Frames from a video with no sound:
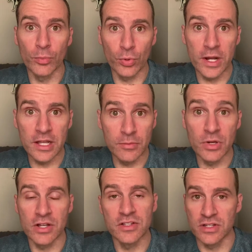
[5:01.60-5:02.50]
brain,
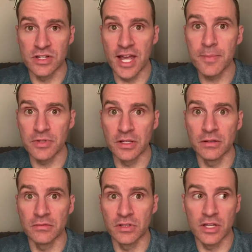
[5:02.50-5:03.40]
because it's
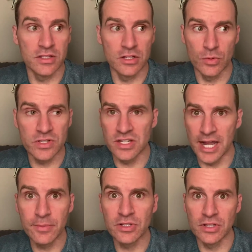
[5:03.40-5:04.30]
adapting to it, it's
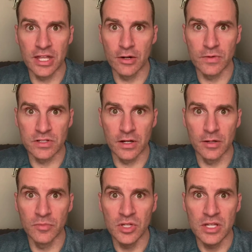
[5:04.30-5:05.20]
adapted to that over time.